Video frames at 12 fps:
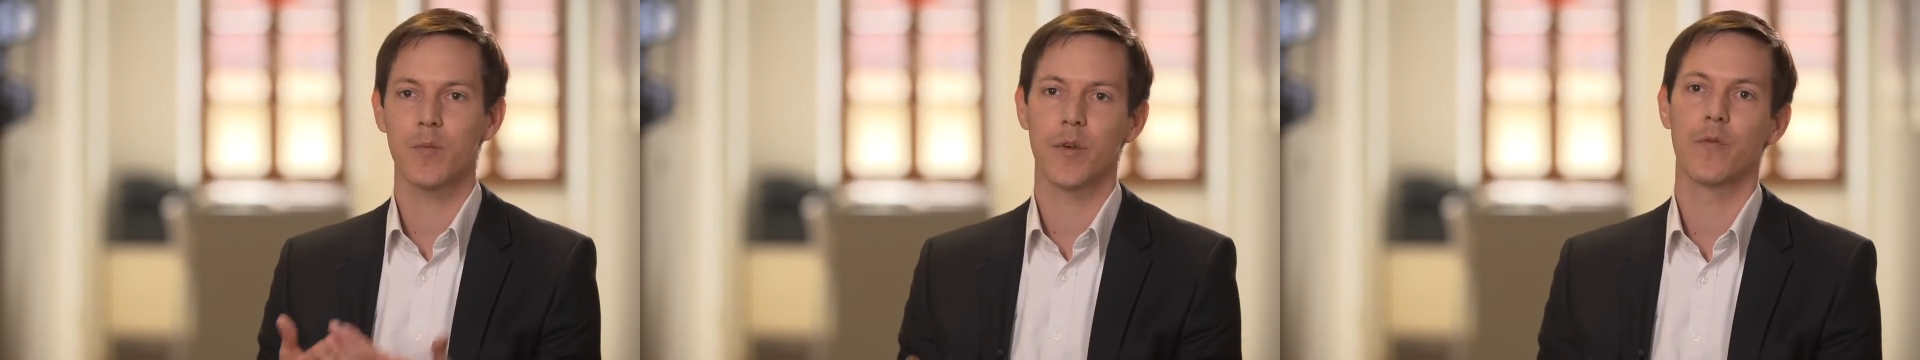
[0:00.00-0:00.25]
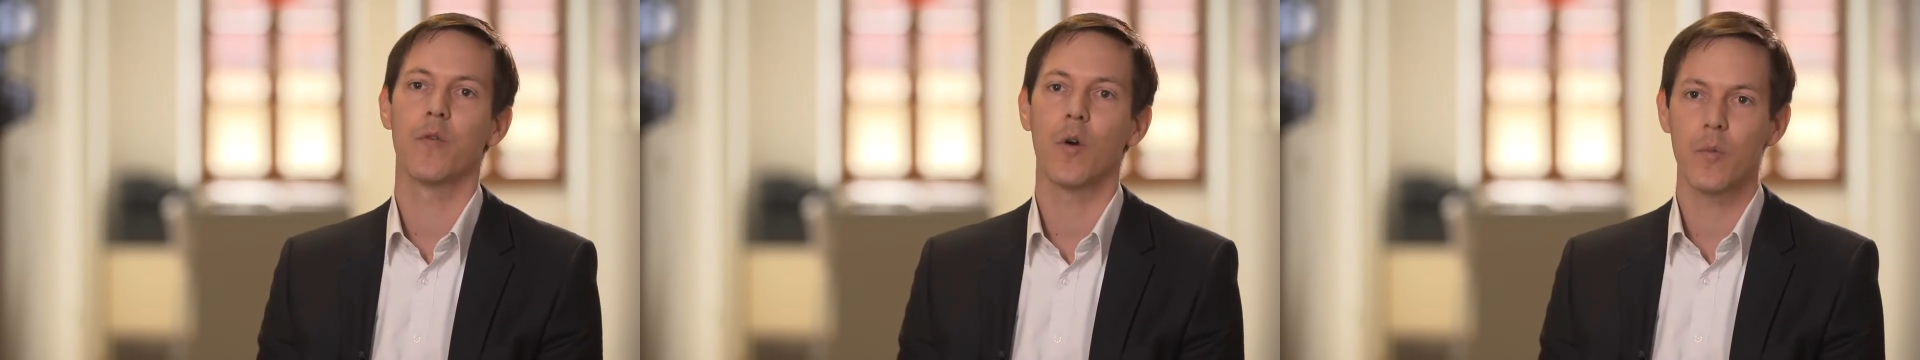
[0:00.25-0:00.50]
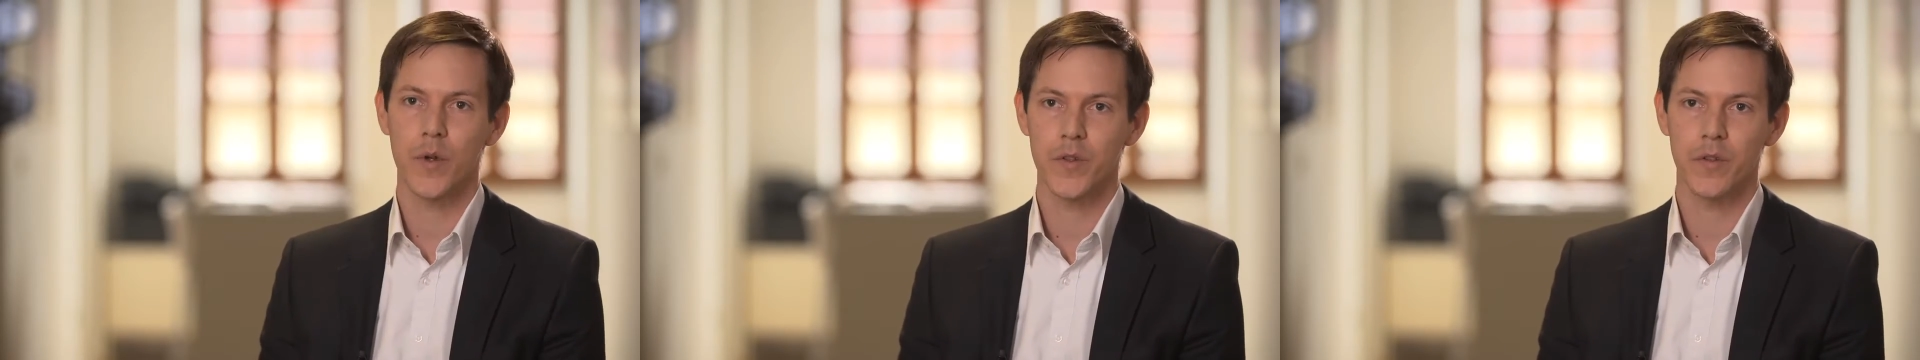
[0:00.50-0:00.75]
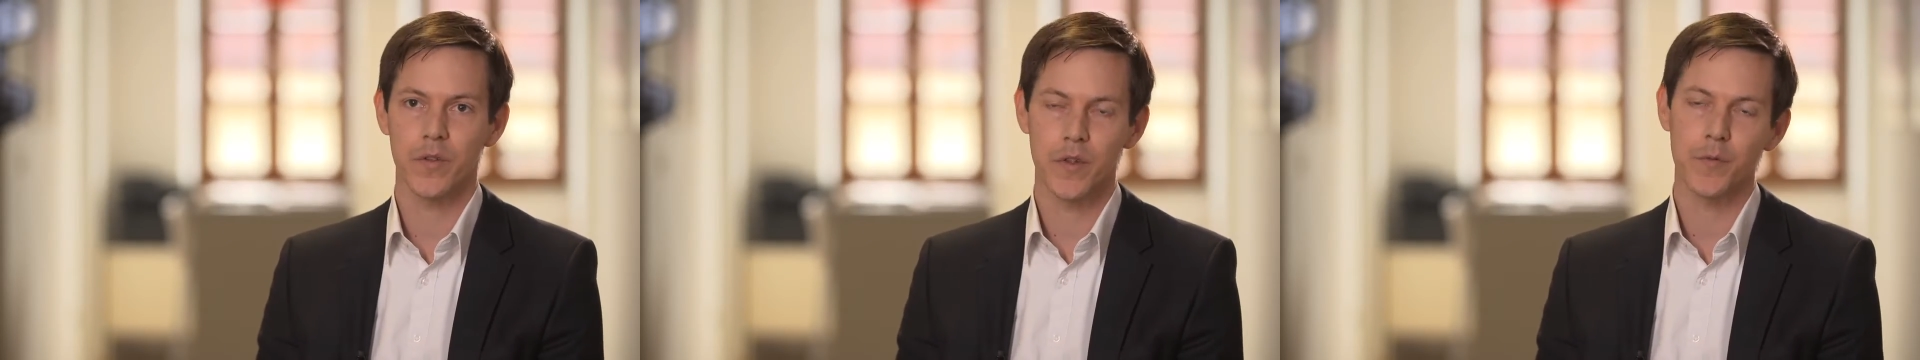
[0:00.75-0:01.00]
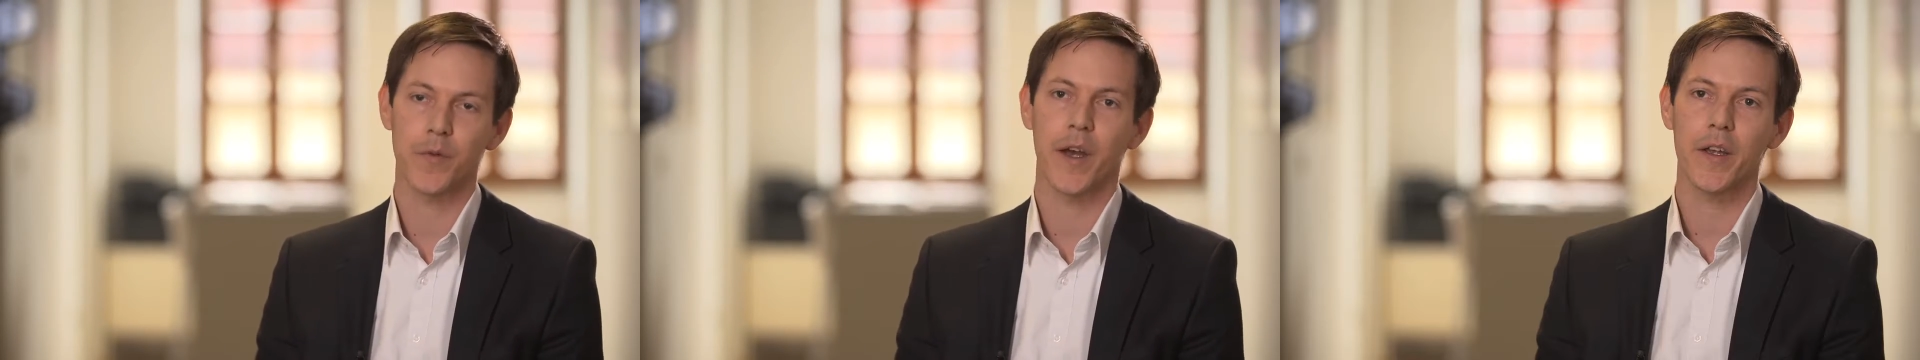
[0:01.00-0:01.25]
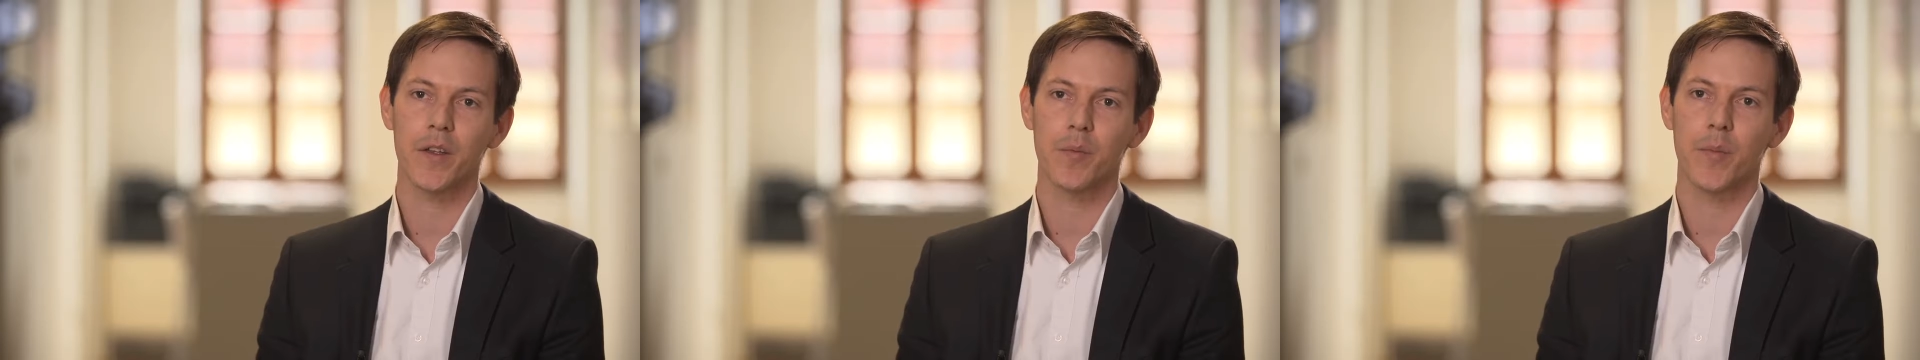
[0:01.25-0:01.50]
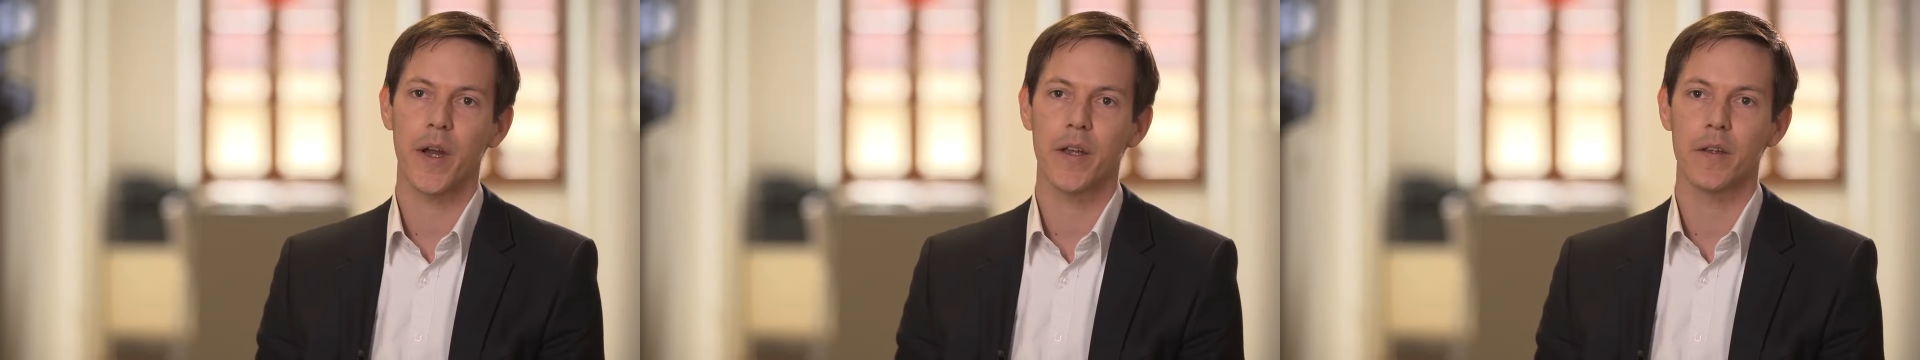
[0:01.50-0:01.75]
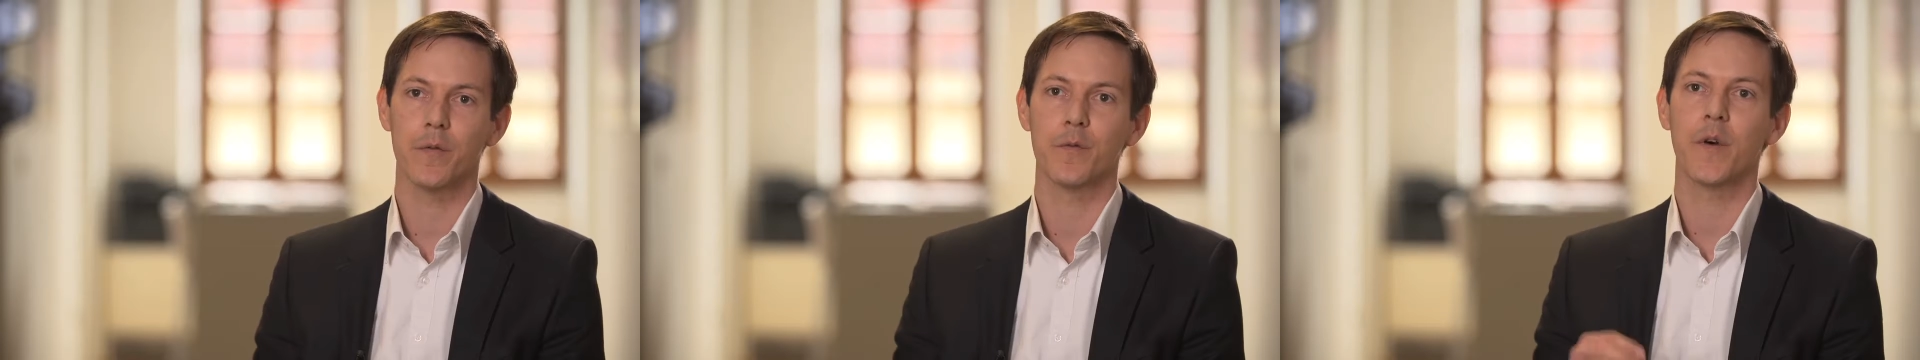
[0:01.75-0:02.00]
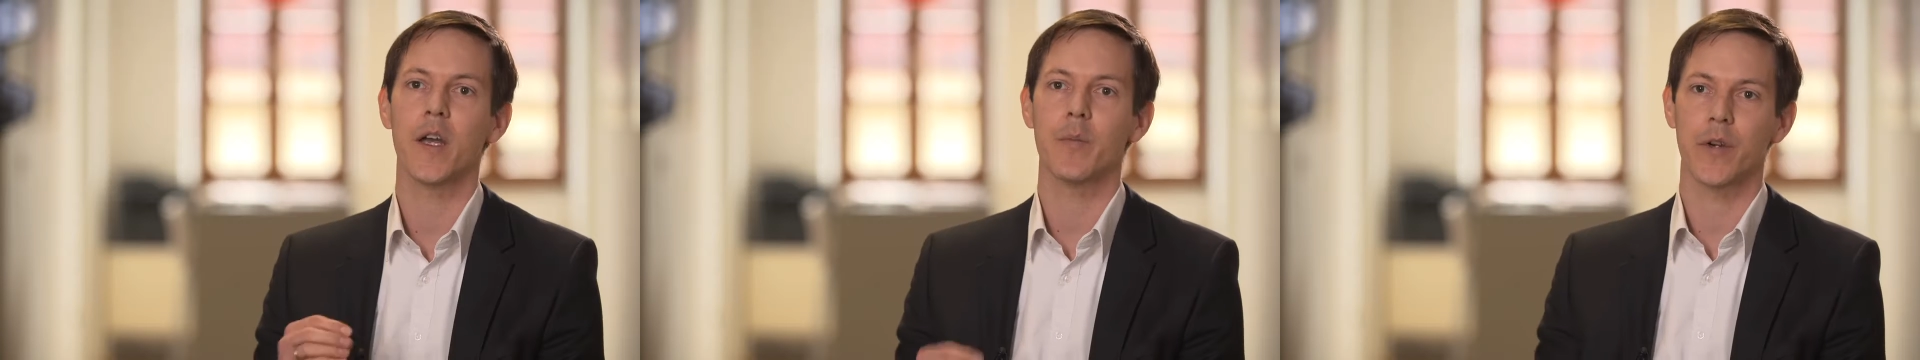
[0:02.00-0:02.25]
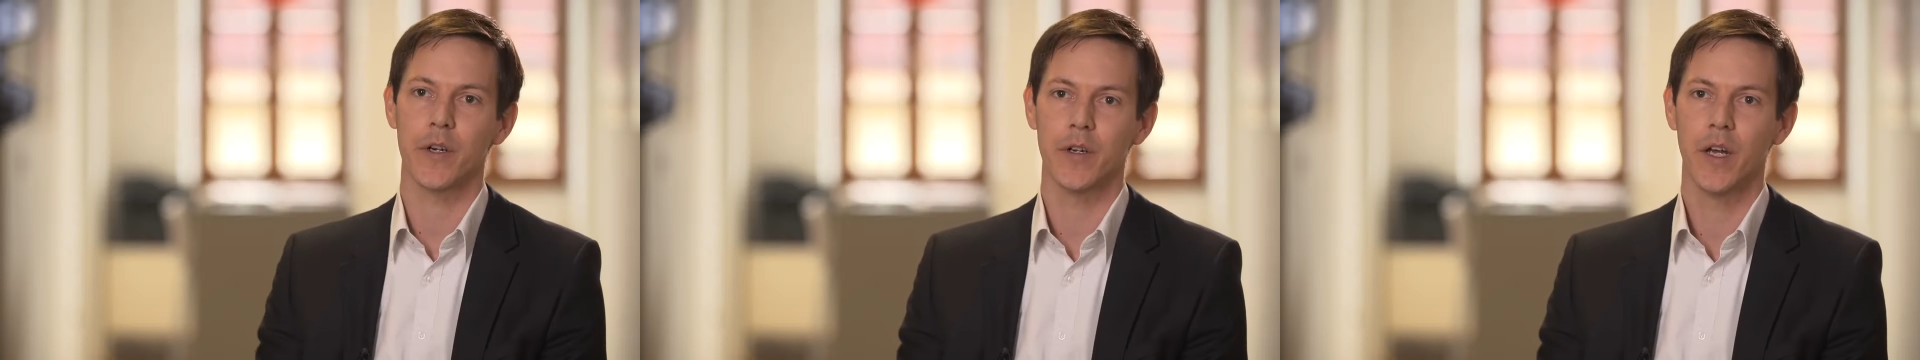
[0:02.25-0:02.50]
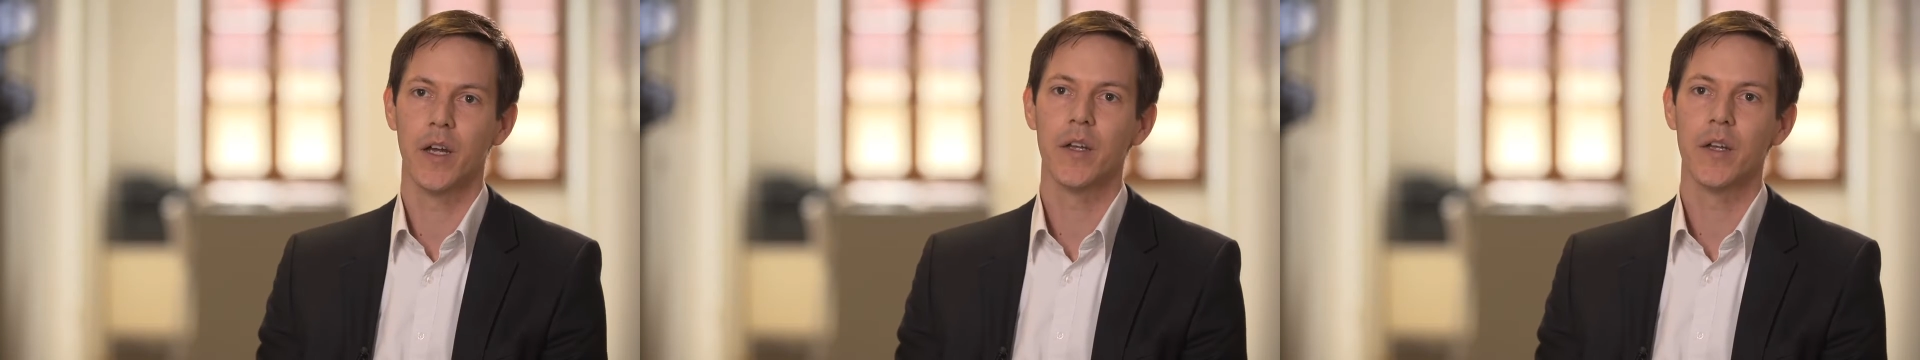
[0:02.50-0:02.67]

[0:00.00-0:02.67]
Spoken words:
performance is defined by the fiber,